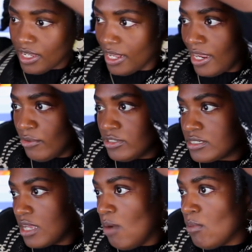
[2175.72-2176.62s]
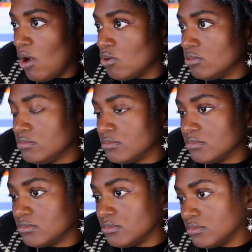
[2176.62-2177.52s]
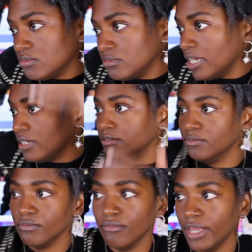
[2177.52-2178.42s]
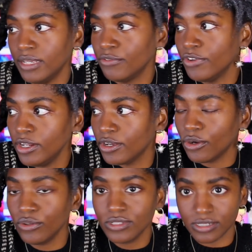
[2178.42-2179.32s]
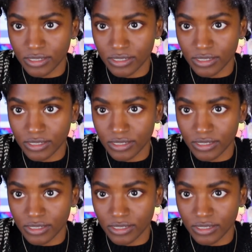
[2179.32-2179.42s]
and I would just come home and make videos